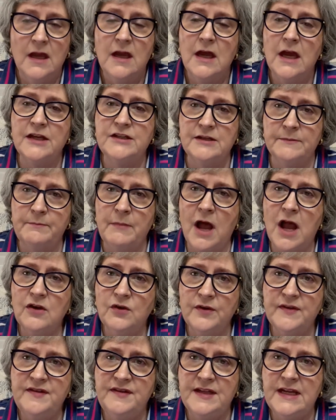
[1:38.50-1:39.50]
a
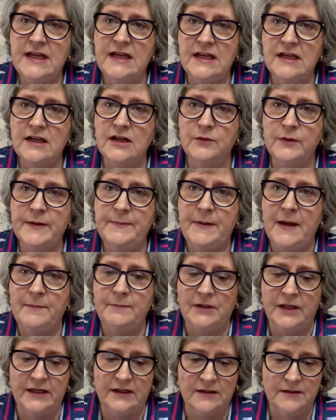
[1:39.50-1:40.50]
democracy and a
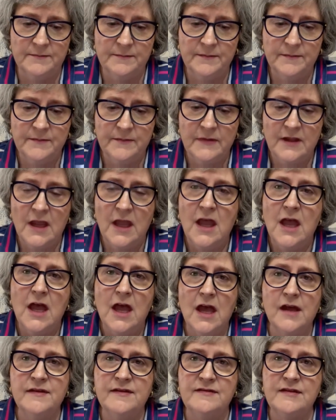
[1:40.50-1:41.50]
republic,
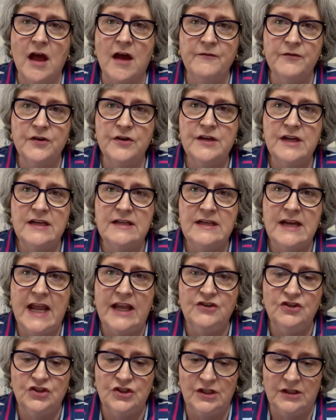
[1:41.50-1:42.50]
a sovereign
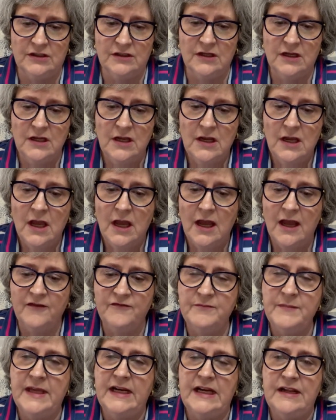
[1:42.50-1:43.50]
nation of
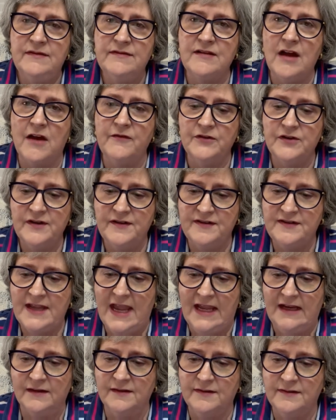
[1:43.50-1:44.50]
many sovereign
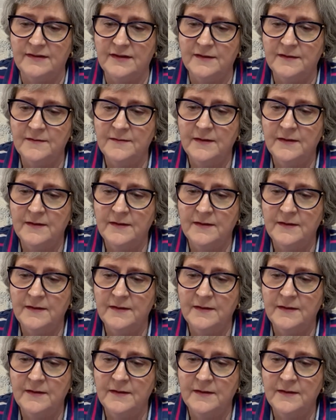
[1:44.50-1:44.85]
states,